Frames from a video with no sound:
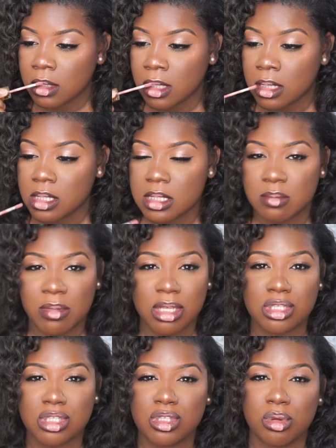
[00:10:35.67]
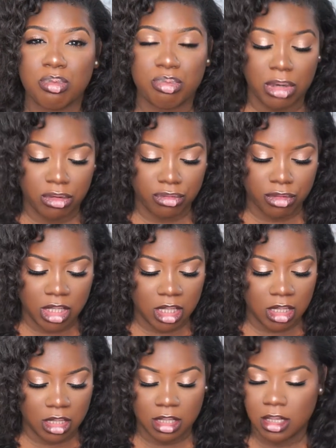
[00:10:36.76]
and it smells super
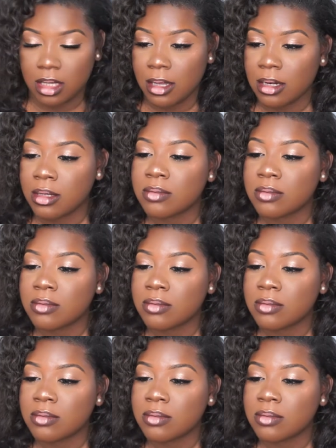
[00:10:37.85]
freaking good.